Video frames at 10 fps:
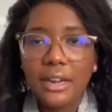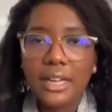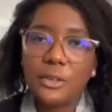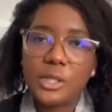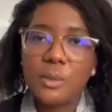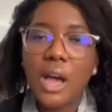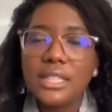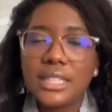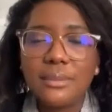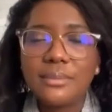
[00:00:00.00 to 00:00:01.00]
a
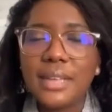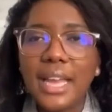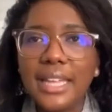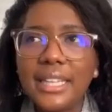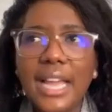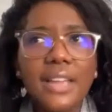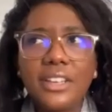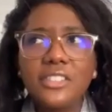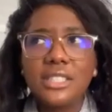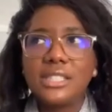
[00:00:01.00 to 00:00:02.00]
response, and I
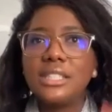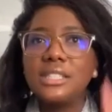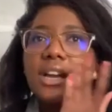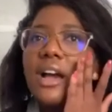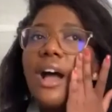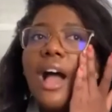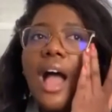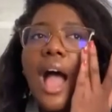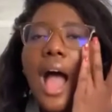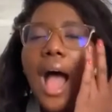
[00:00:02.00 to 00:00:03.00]
eventually said to her,
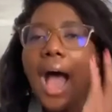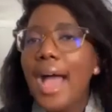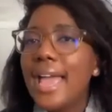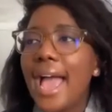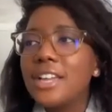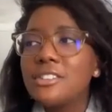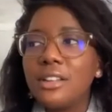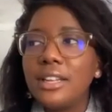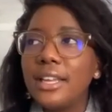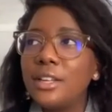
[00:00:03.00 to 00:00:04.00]
I
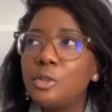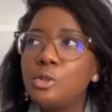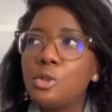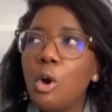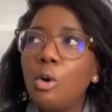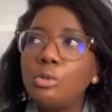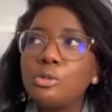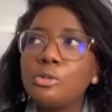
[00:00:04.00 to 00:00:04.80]
actually don't